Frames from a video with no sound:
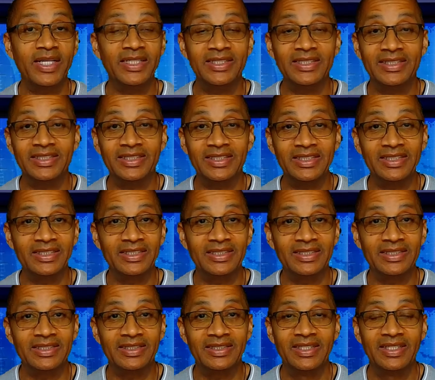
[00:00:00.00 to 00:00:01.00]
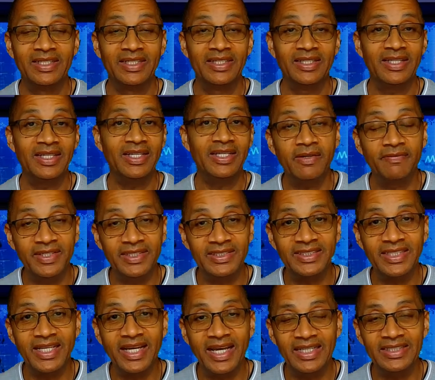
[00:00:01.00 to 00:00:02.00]
the right decisions. Think of
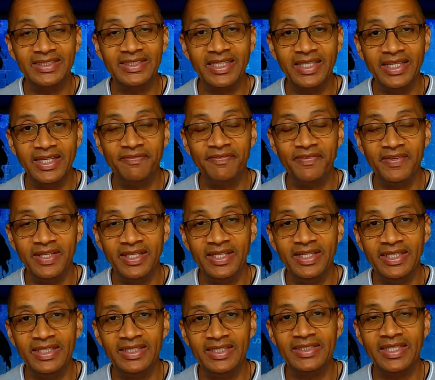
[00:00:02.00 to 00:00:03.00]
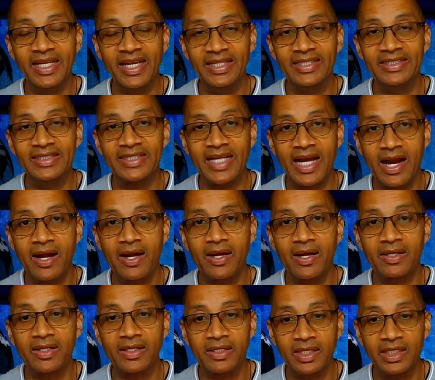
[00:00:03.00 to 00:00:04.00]
this as if it is an
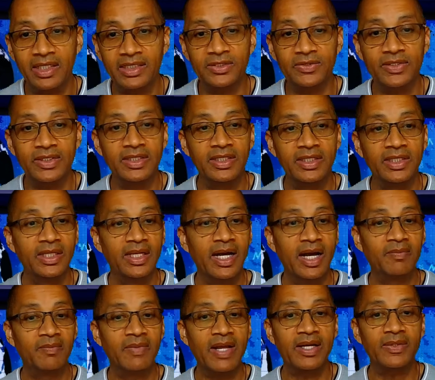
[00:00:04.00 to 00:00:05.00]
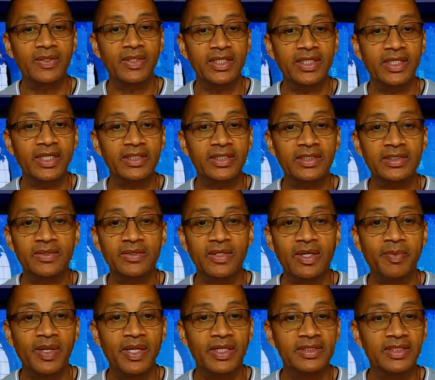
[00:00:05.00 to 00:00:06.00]
entire country. I'm not going to cut this, so
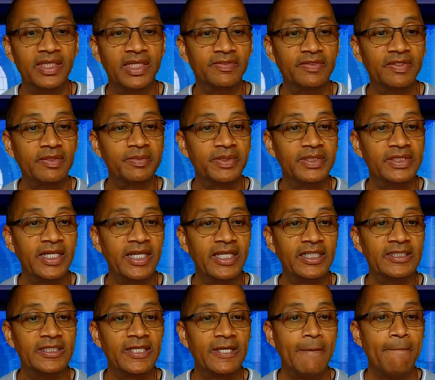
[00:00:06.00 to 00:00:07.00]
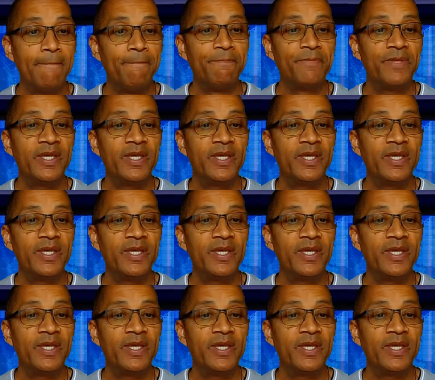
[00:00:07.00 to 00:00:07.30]
I apologize for the mistakes.